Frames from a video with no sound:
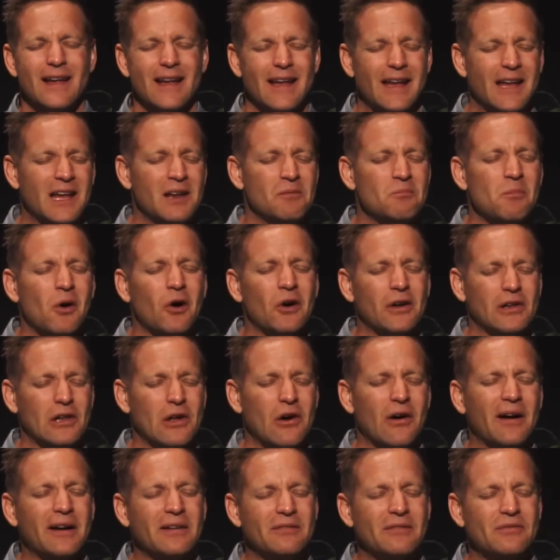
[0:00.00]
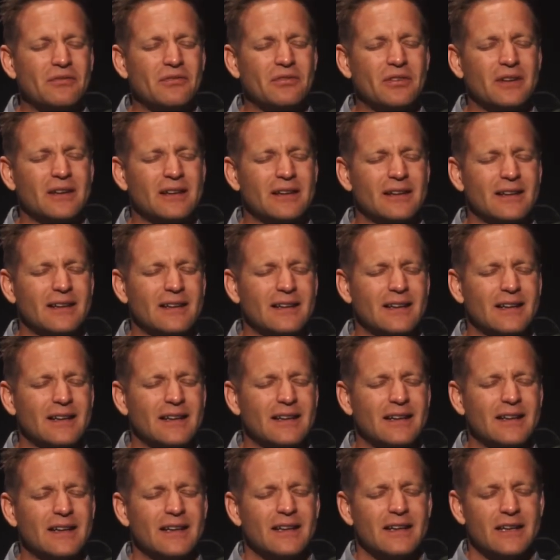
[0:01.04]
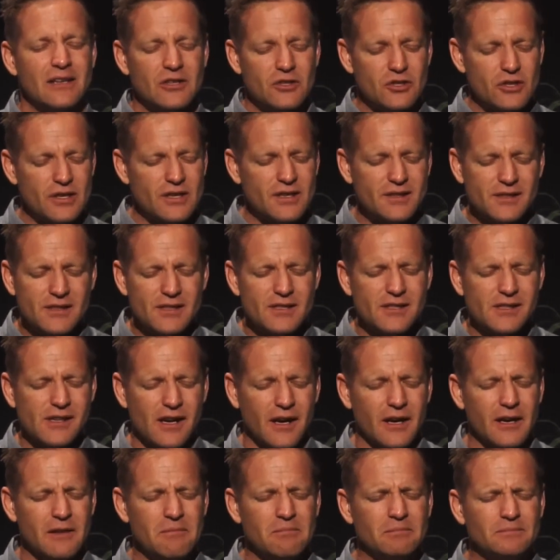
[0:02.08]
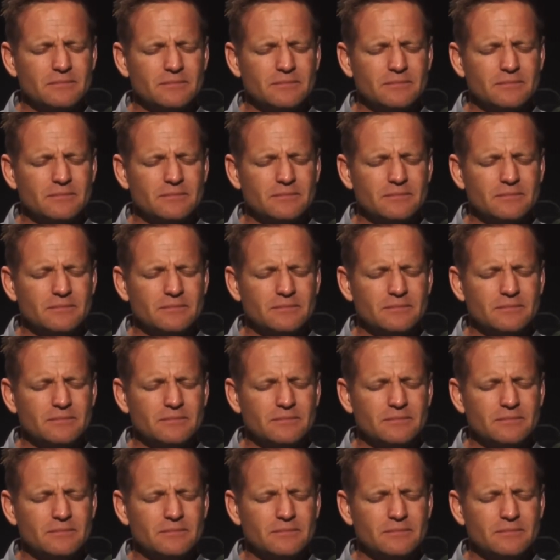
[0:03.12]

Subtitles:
in my life. In Jesus' name,